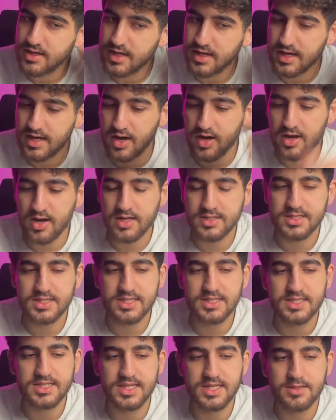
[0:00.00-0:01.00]
I lost
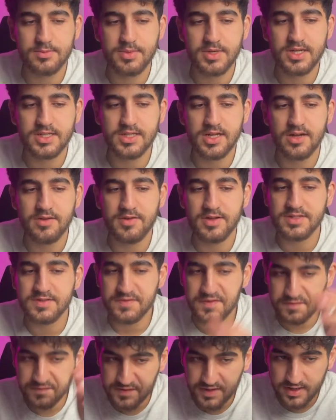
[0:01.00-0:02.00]
68 because I was
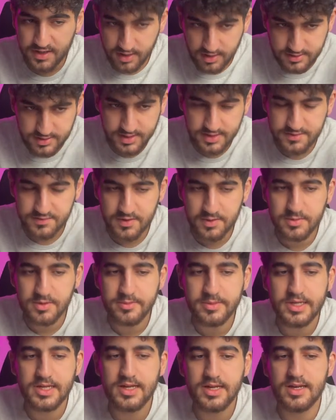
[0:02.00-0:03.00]
1500 from the
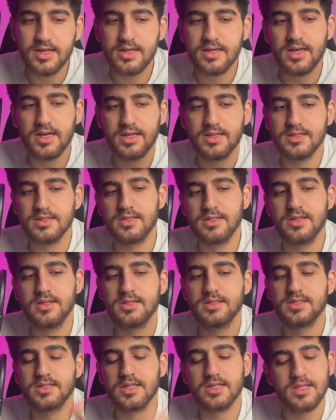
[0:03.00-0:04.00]
beginning and
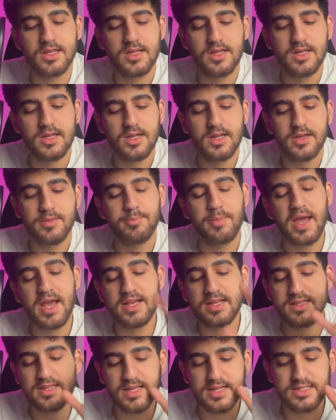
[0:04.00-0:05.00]
lost that.
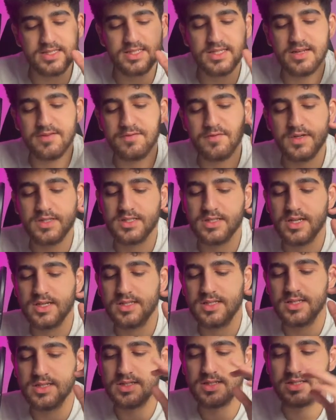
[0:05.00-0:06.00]
Back then, CF was
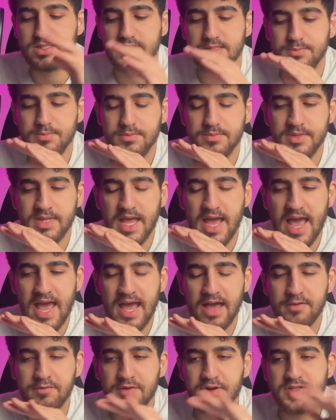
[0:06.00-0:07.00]
like this. The
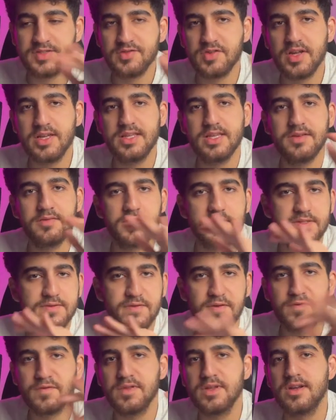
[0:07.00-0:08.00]
average rating was
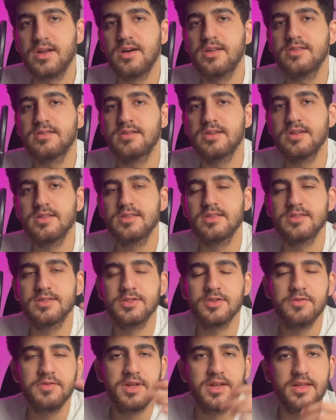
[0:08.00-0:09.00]
1500.
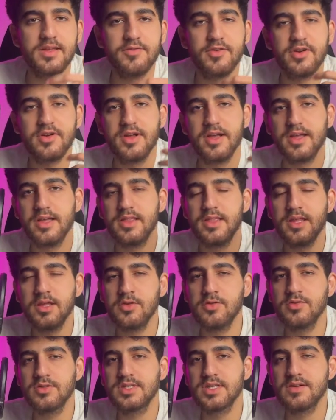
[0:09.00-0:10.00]
So whenever a new
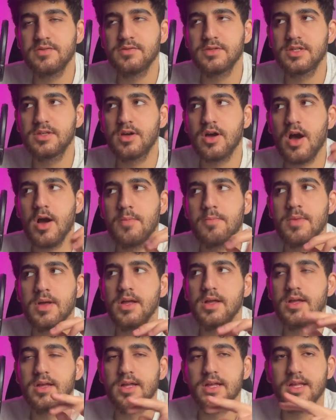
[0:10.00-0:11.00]
user would come,
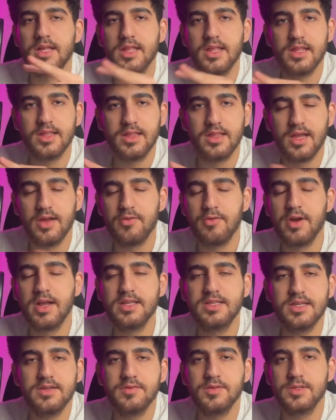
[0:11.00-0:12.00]
their
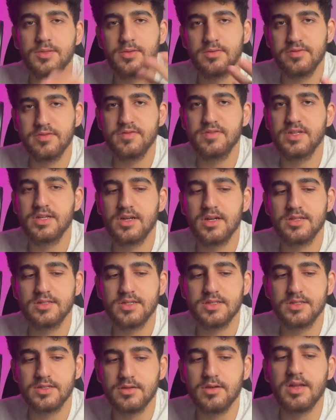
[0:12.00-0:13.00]
rating would be
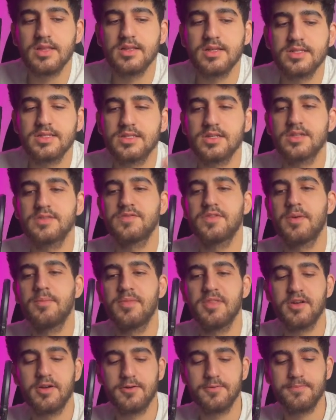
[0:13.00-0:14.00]
1500 too, and they start from there.